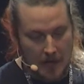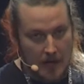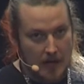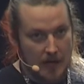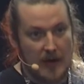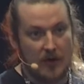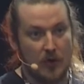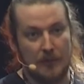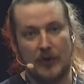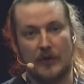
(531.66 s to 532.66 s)
They're
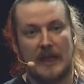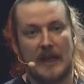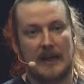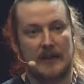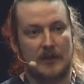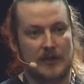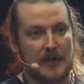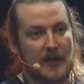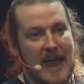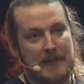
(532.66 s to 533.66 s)
communicating using
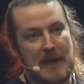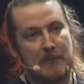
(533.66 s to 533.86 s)
the ACME